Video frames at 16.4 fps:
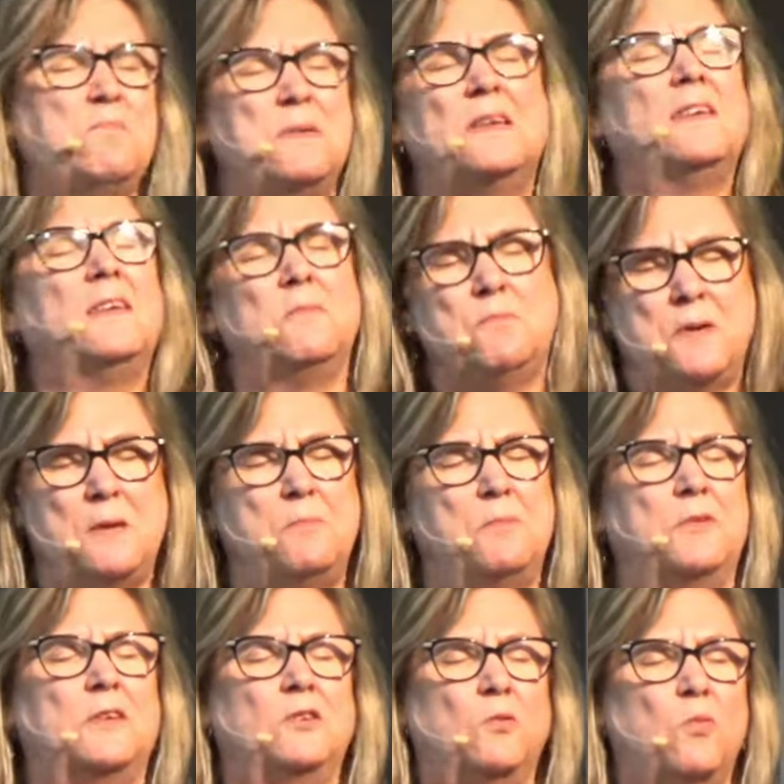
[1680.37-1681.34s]
billion
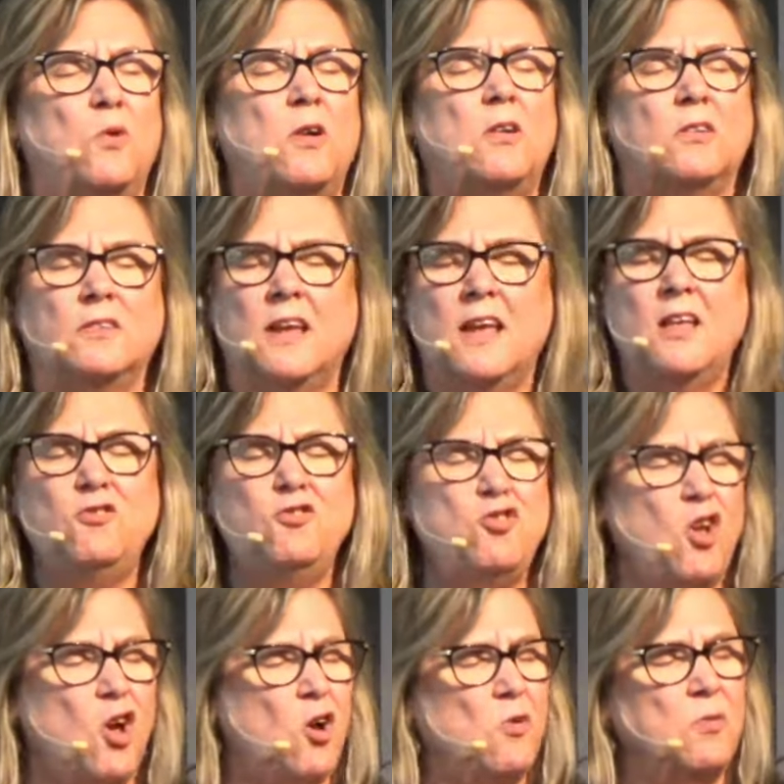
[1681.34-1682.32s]
people in the world,
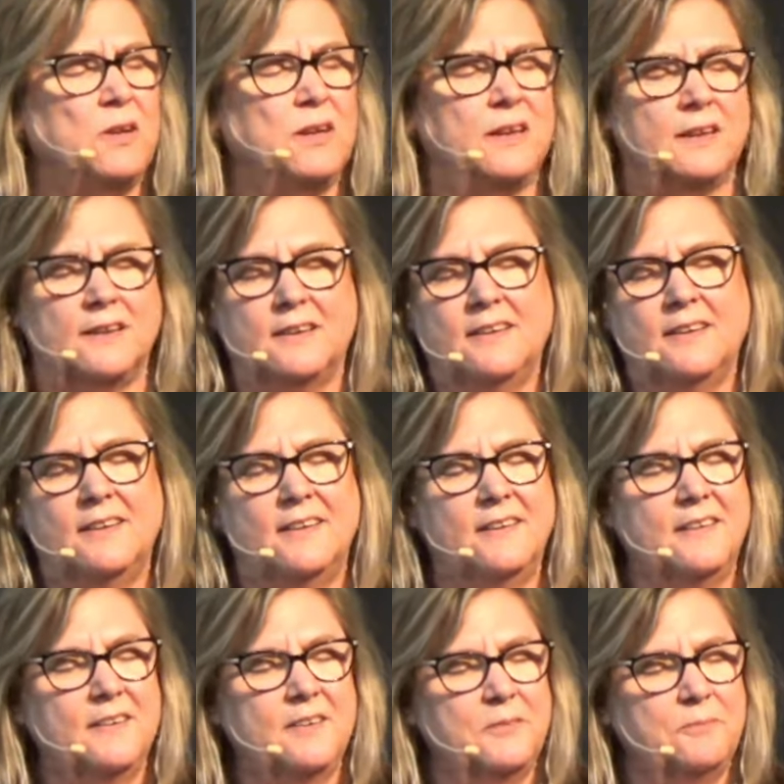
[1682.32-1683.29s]
knowing
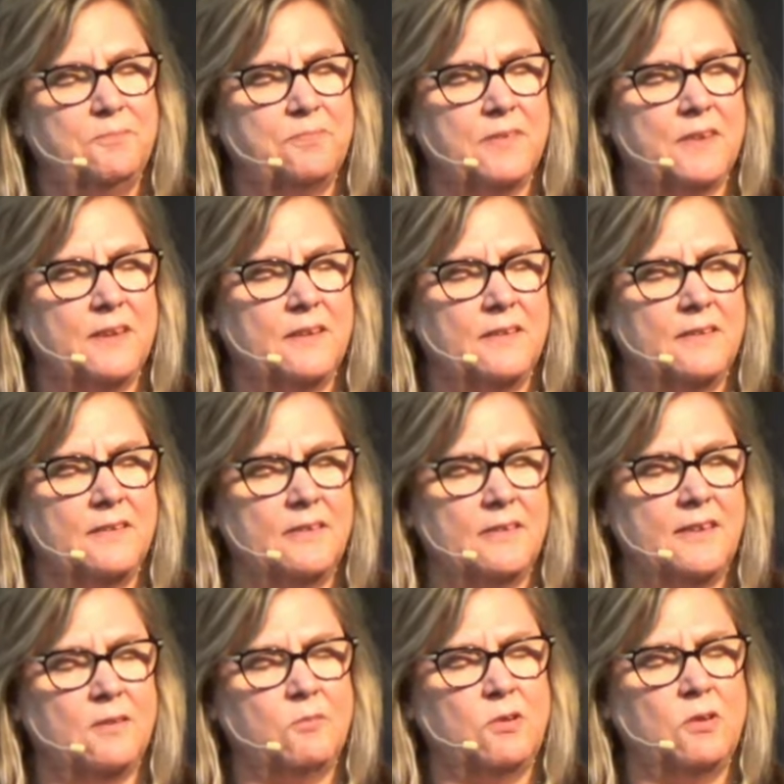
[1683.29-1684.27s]

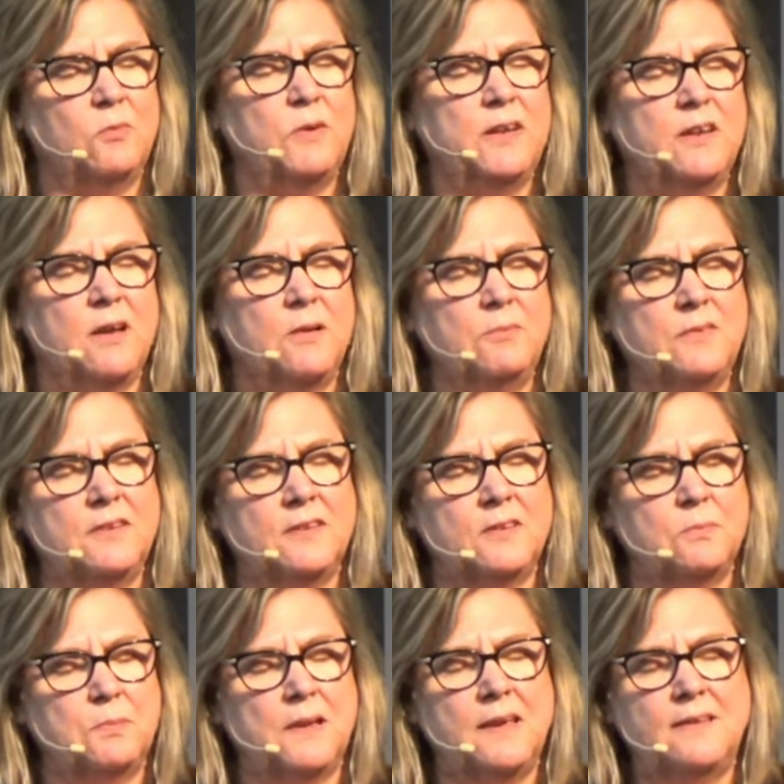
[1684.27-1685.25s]
that when we come to
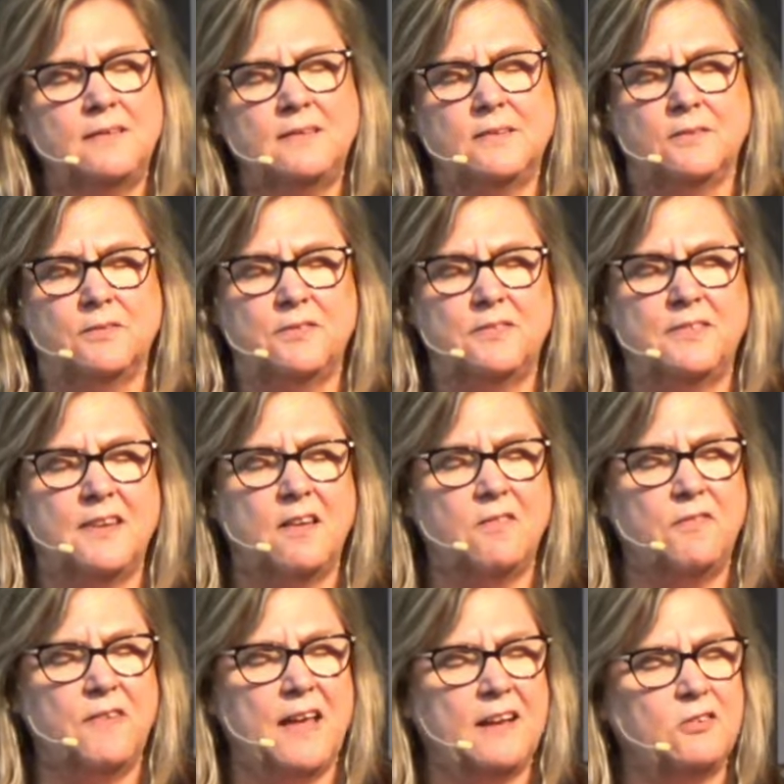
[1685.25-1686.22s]
this place of
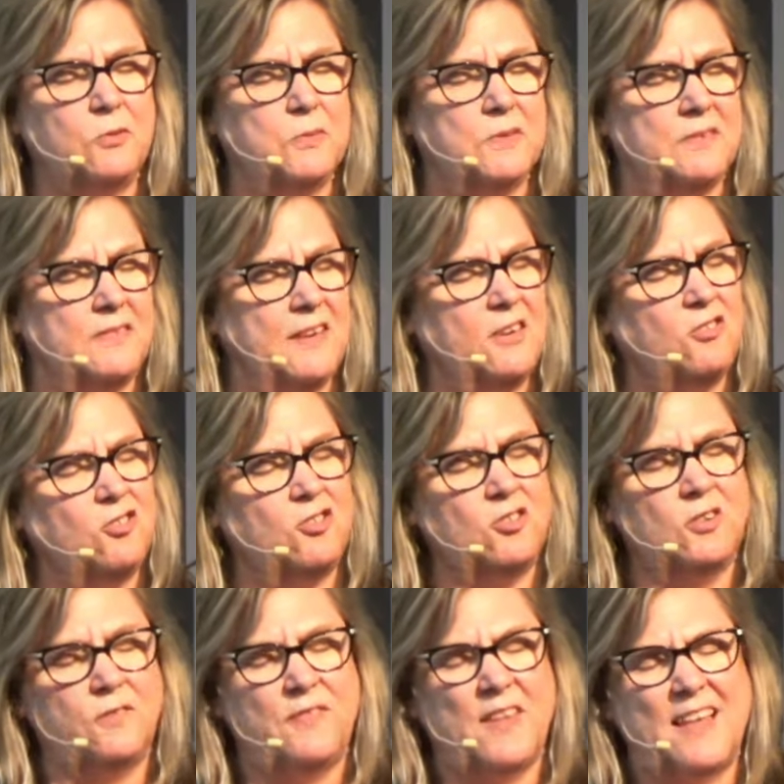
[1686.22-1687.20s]

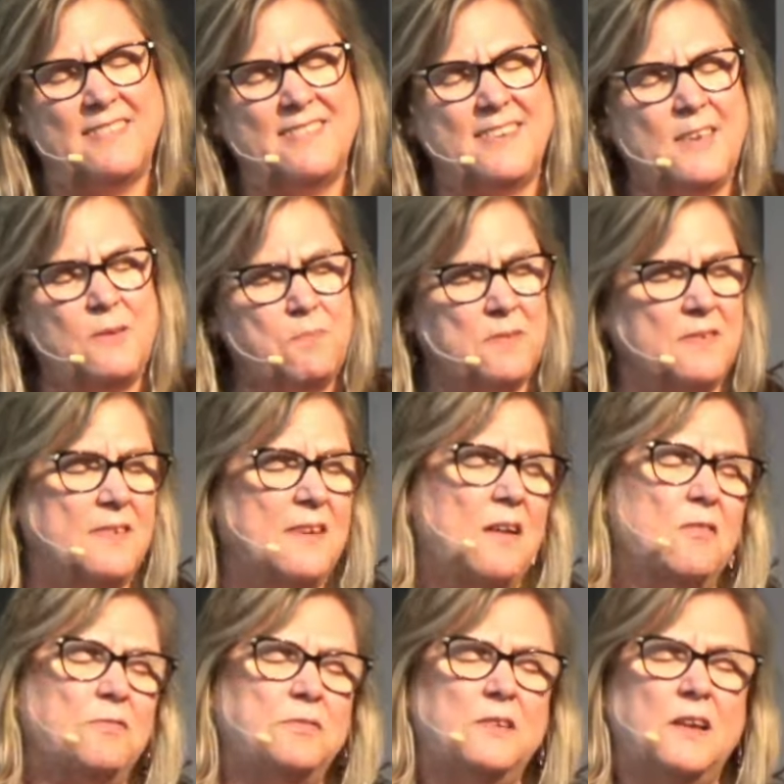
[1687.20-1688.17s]
self-actualization, of that deep
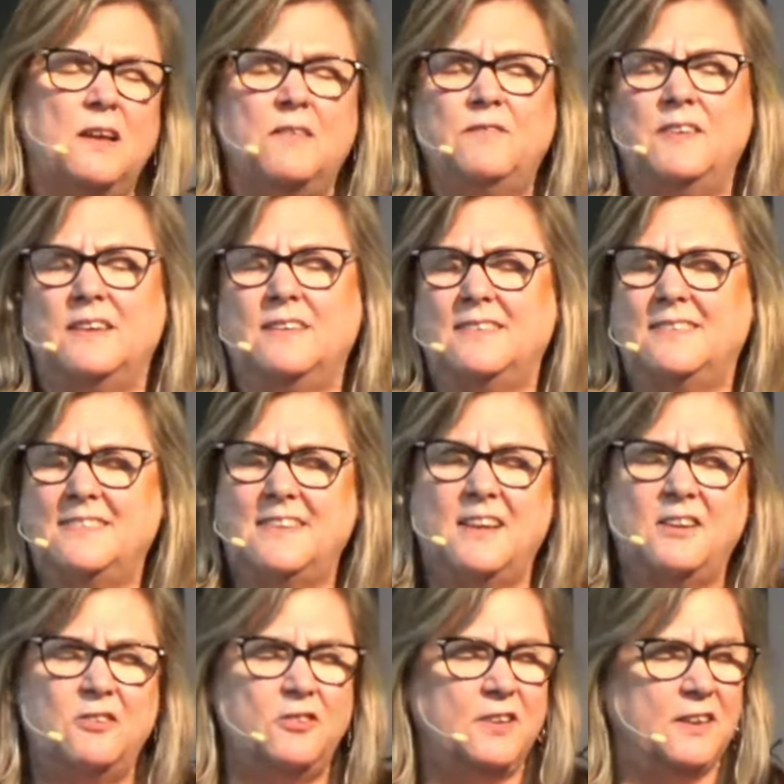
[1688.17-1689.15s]
self-love that is
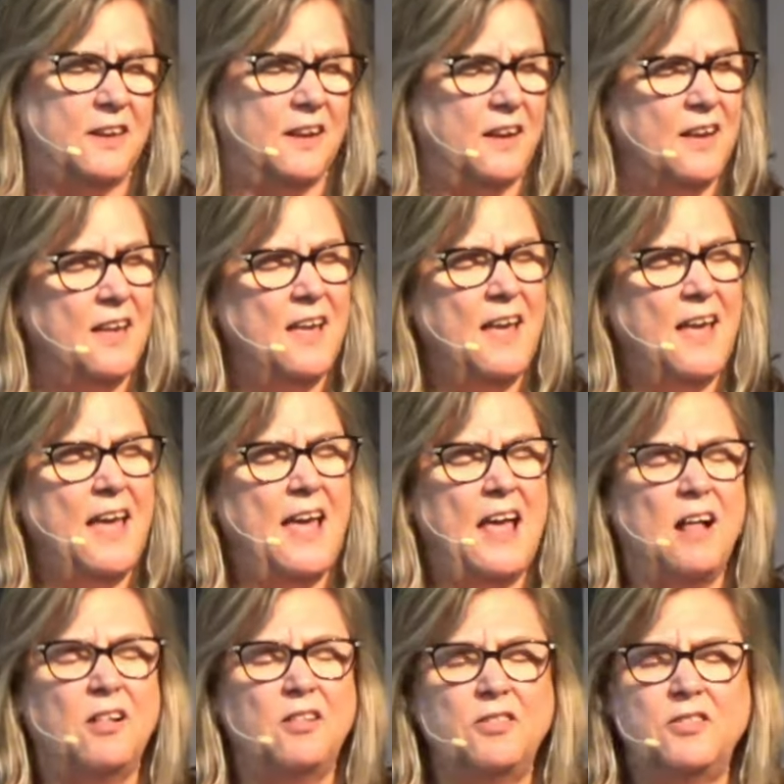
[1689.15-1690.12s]
centered in a
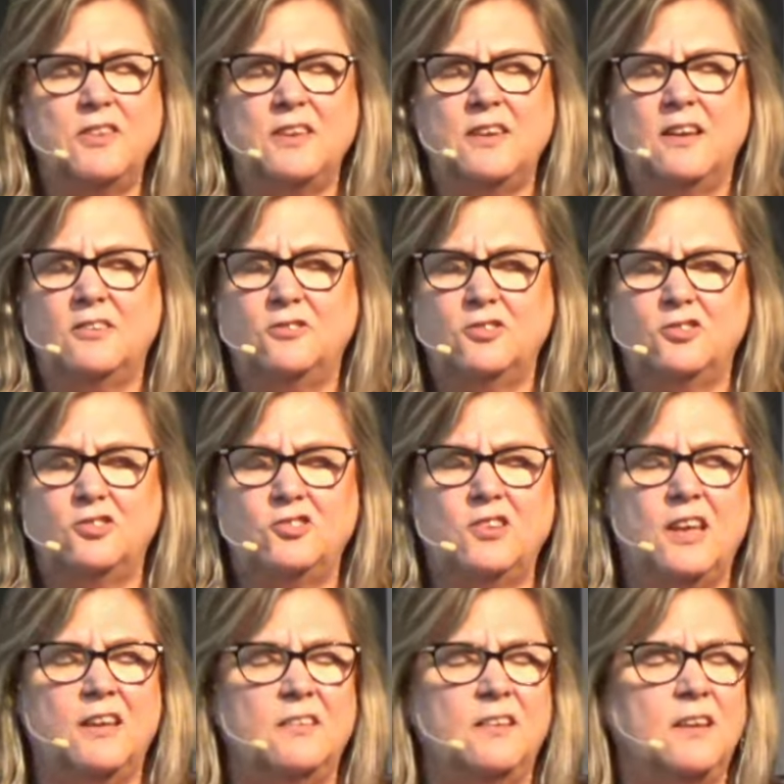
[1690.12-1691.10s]
healthy
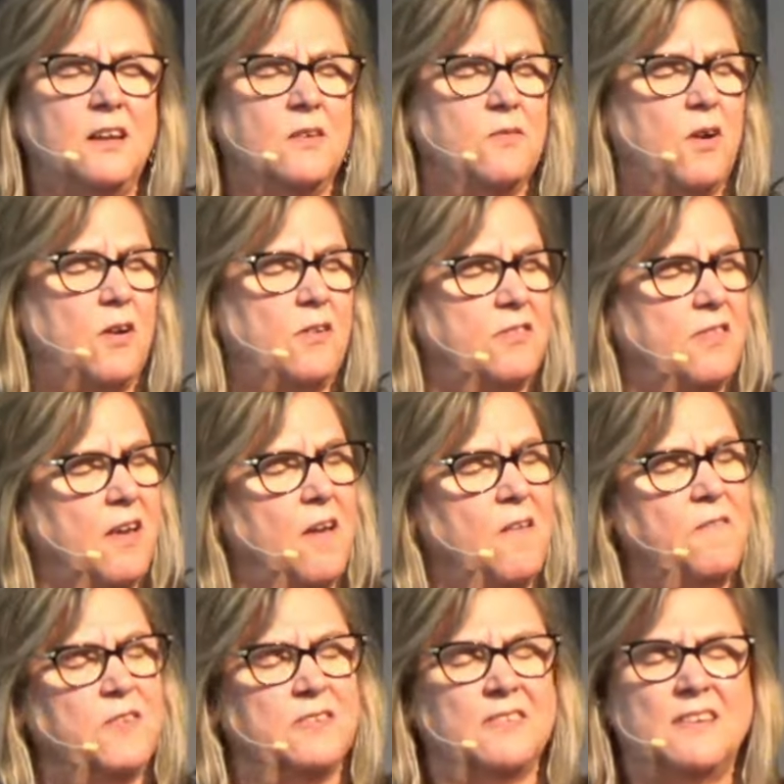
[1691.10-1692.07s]
understanding of
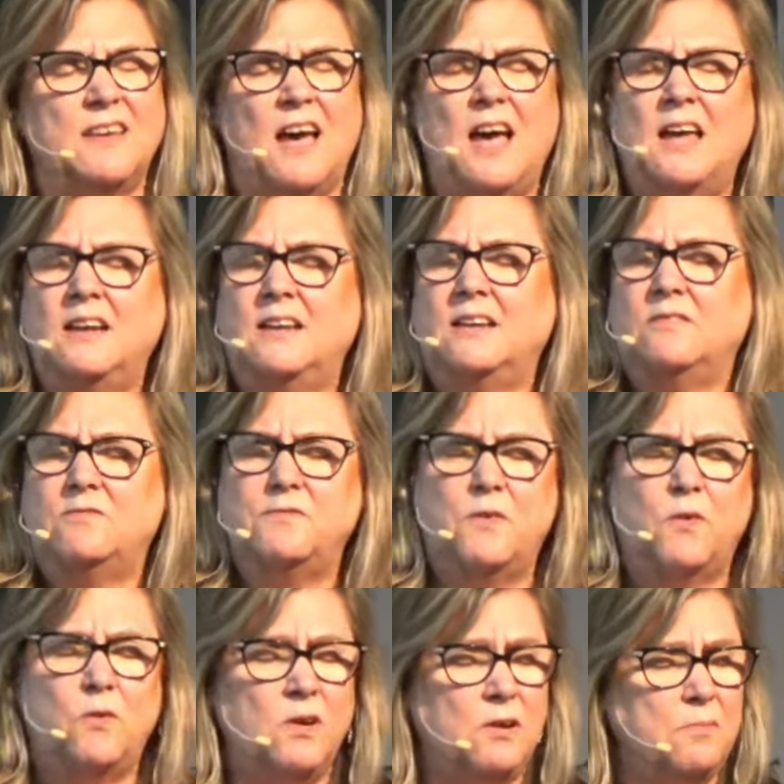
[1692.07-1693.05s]
ourself as God in
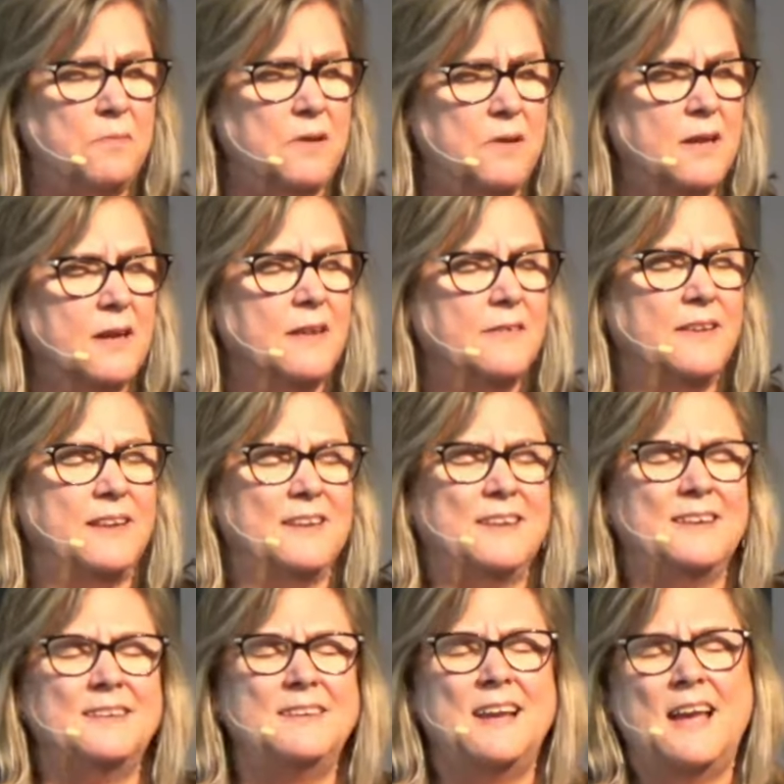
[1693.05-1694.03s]
form, that
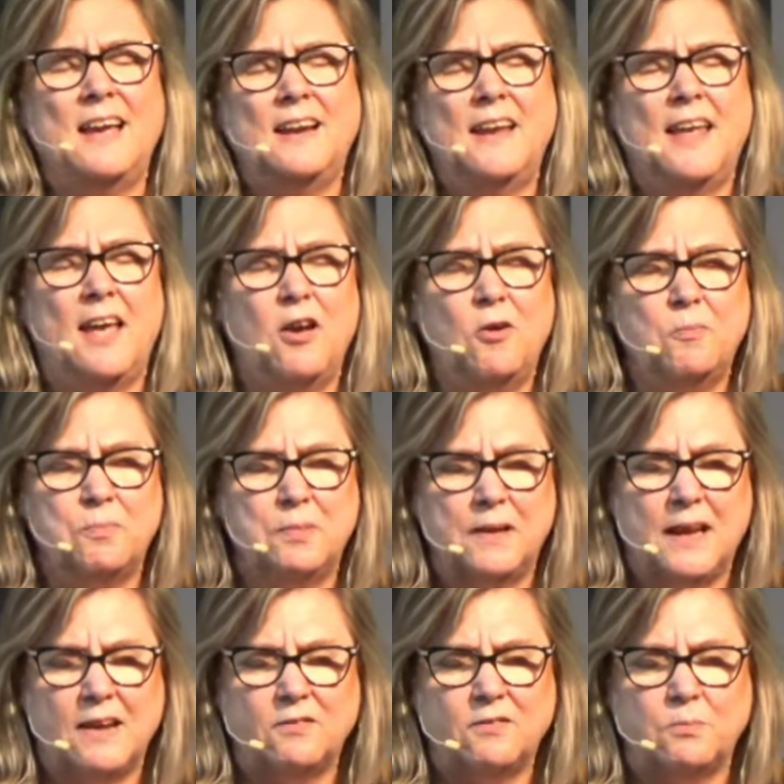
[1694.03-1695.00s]
it cannot help
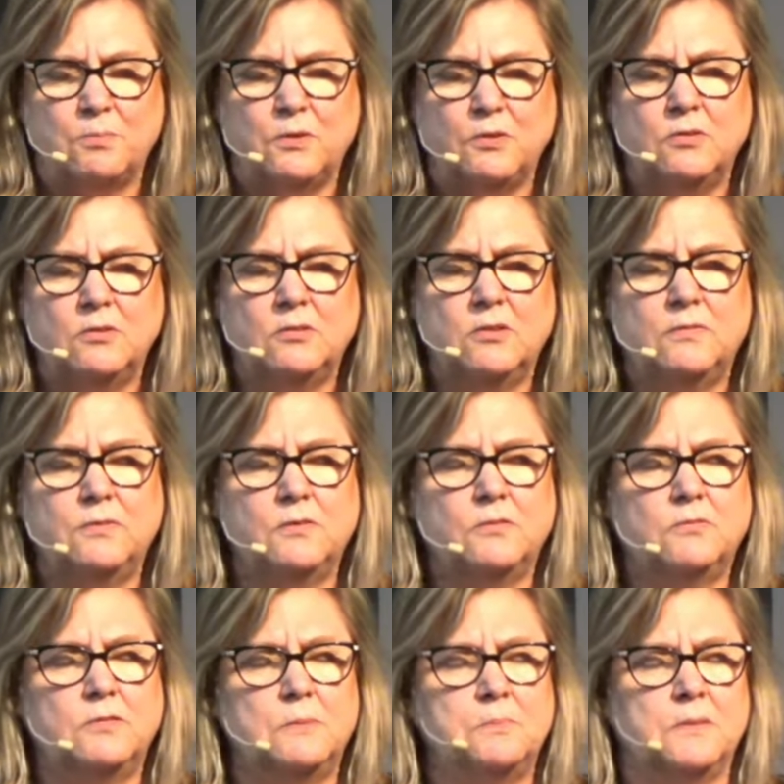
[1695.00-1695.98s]
but have a
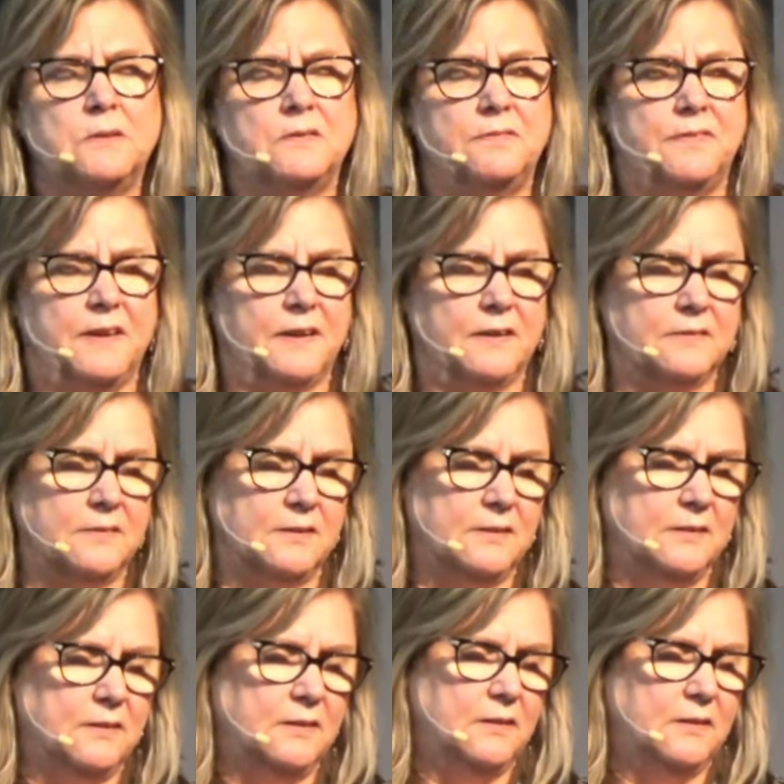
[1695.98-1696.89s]
beautiful ripple effect.